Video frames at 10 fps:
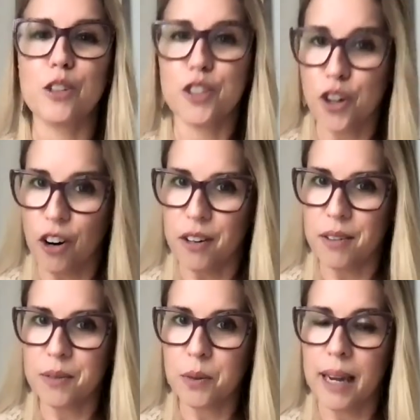your chart?
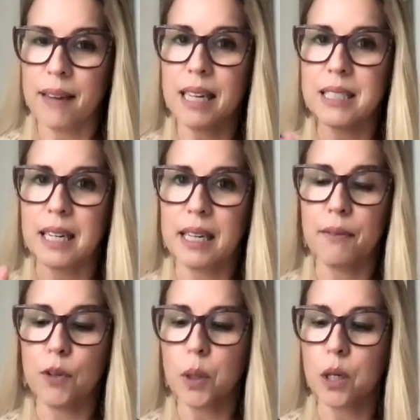Okay. And that's going to
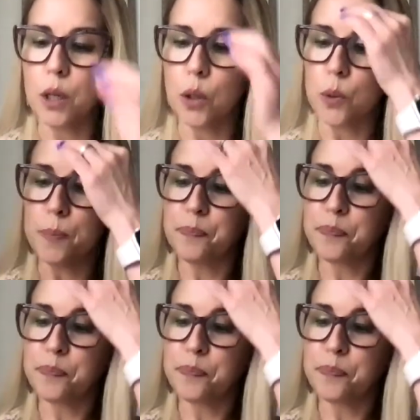give you a clue.